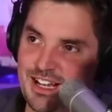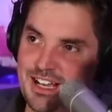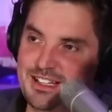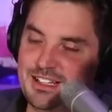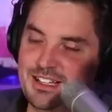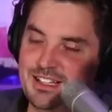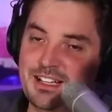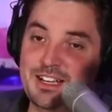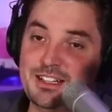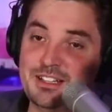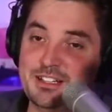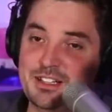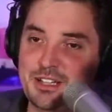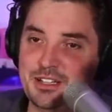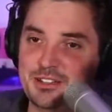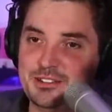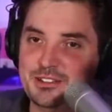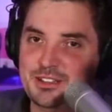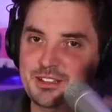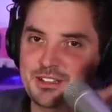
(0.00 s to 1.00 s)
And yeah. Y- you
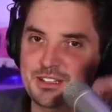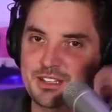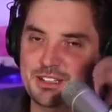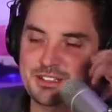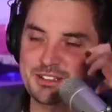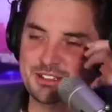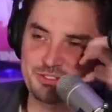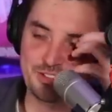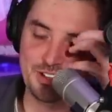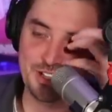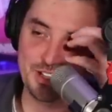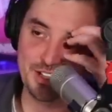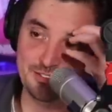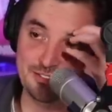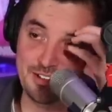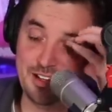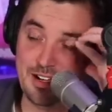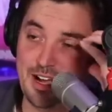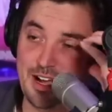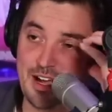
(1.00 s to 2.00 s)
know, it's so funny.
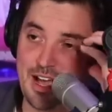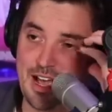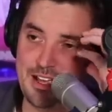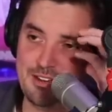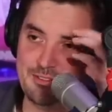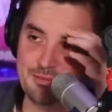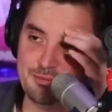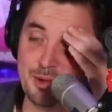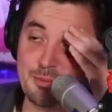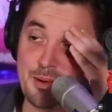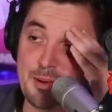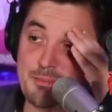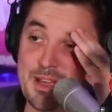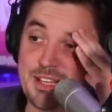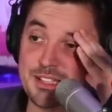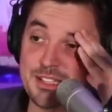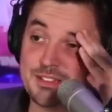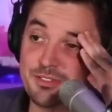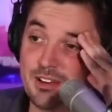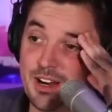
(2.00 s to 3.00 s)
I, uh, I one of my
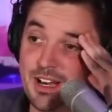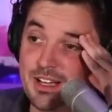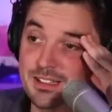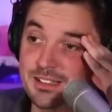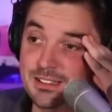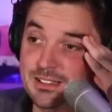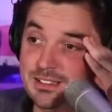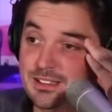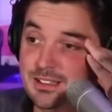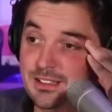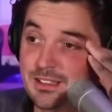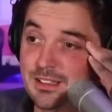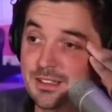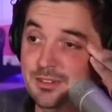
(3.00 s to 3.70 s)
best friends.